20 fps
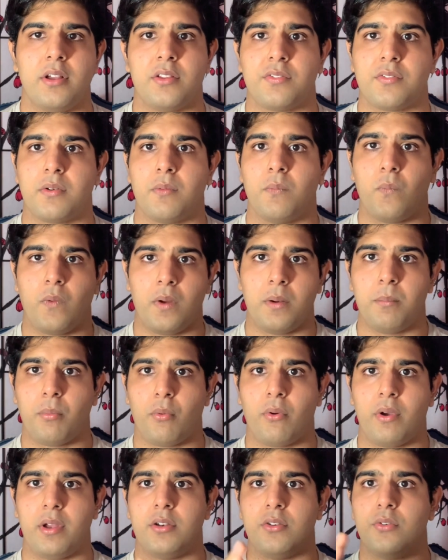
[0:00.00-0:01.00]
from one
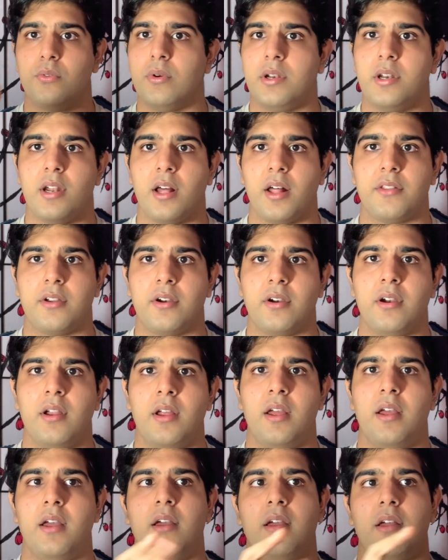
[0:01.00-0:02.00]
point to another,
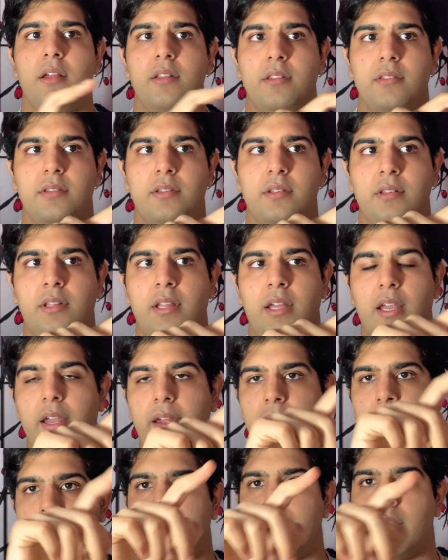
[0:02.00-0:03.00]
the
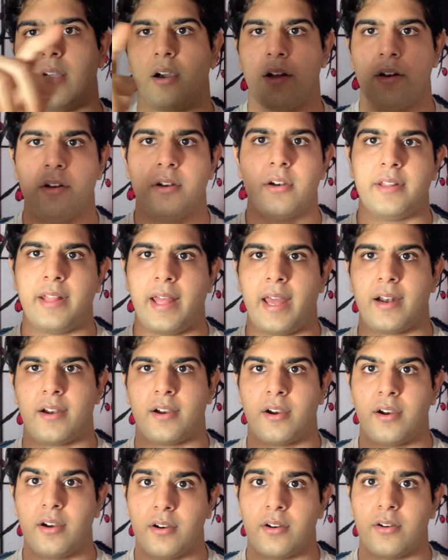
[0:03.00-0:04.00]
area under that
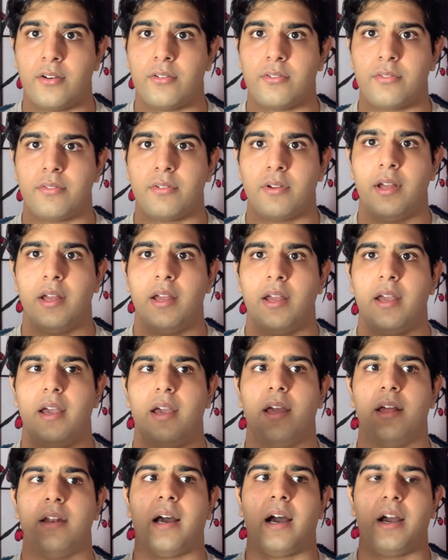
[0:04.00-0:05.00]
curve,
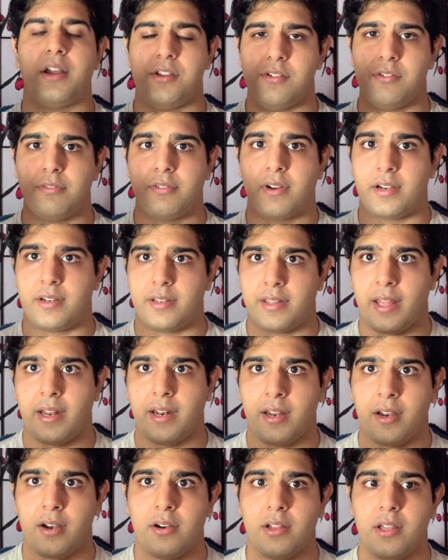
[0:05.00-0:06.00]
and how you find
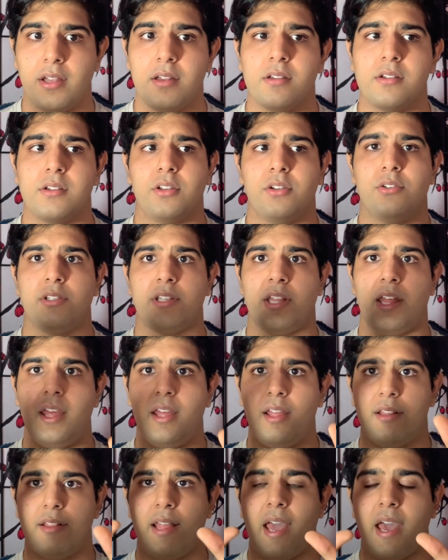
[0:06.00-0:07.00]
that area, you
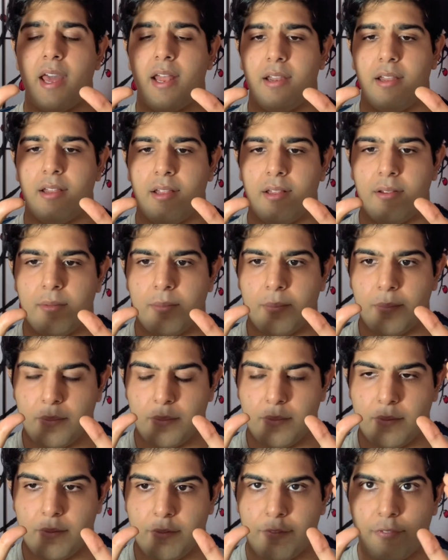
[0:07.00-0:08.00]
take that
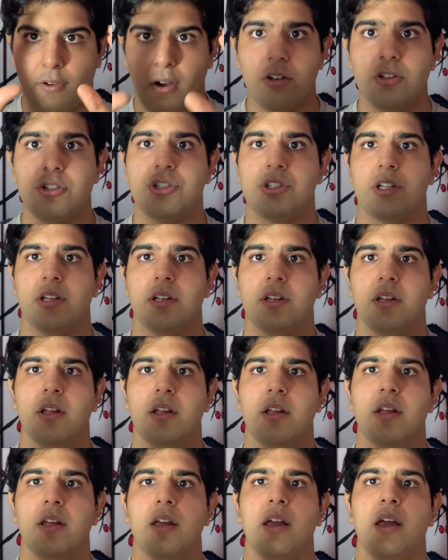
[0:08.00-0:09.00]
function
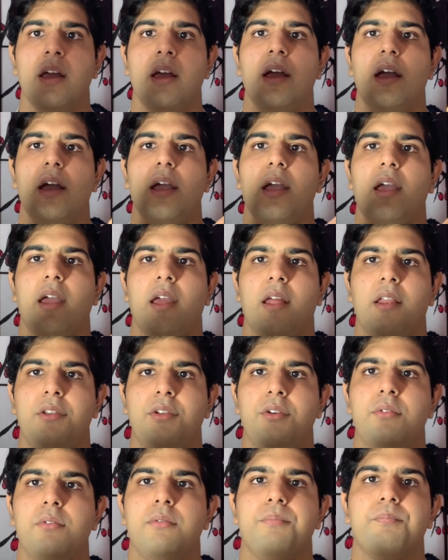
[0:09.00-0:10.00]
and
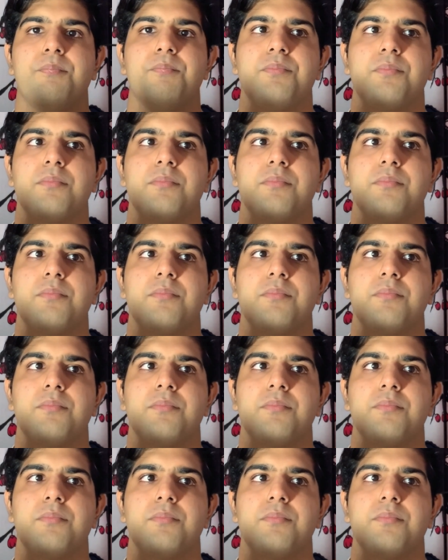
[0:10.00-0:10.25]
you